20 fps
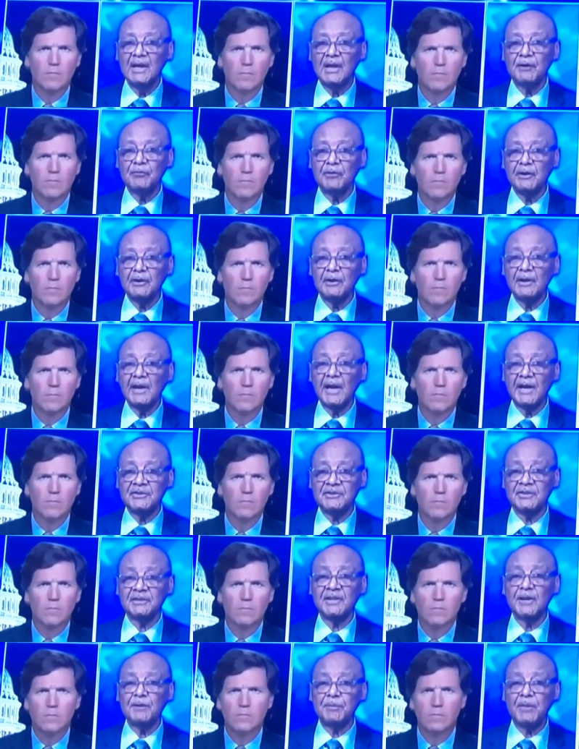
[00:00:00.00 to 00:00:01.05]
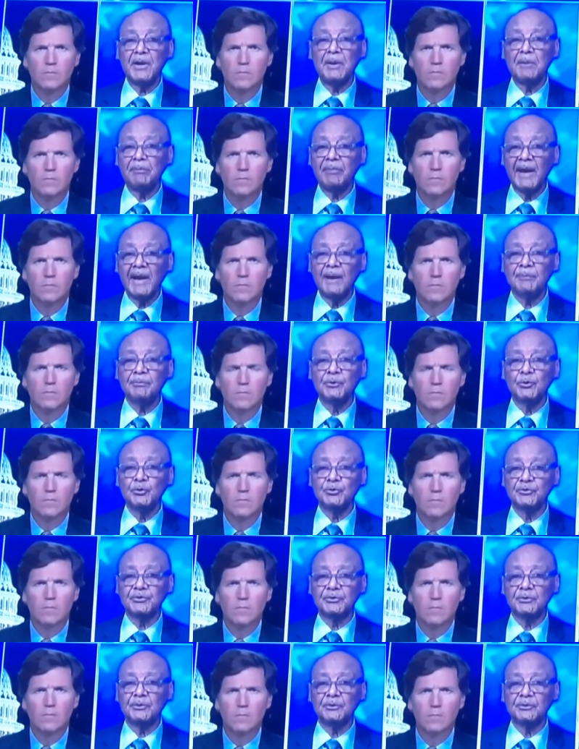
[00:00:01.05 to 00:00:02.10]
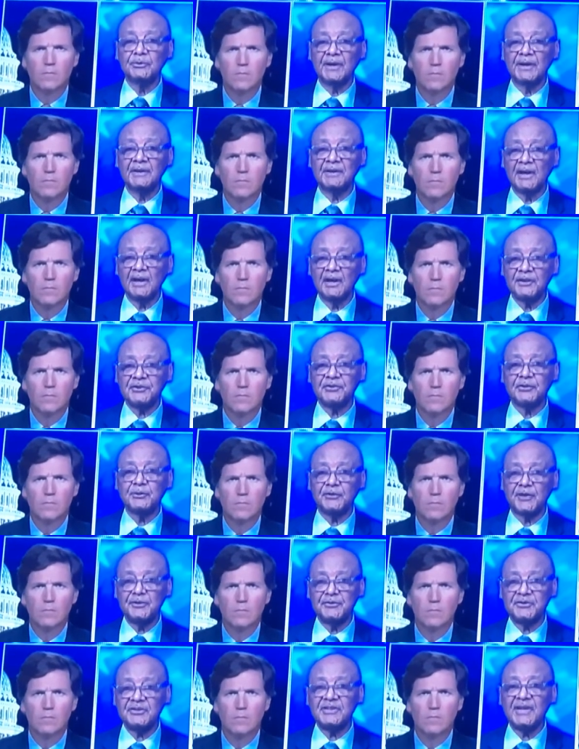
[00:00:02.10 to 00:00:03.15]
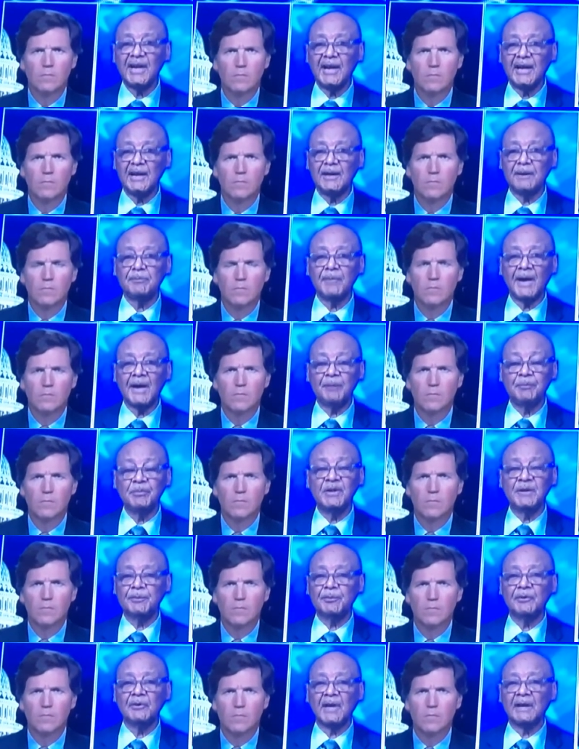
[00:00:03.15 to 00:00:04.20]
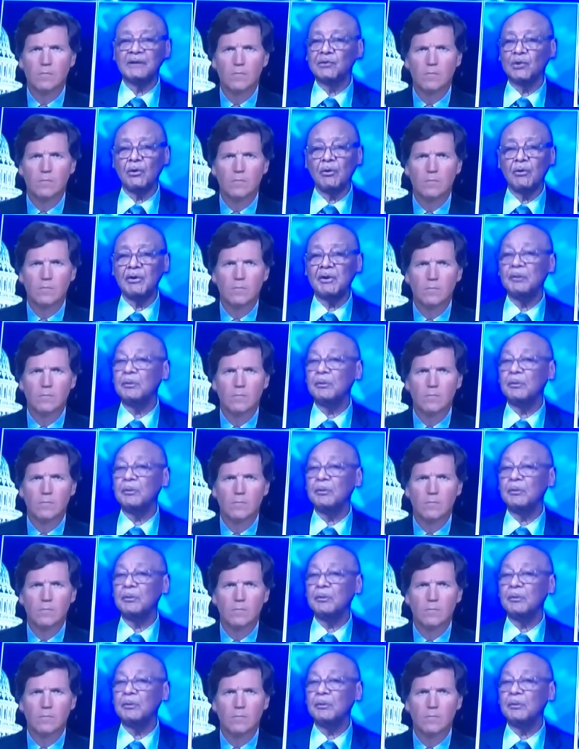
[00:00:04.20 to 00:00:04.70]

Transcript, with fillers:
Speaker 1: realize that they're being bamboozled and hustled and scammed by people like Lori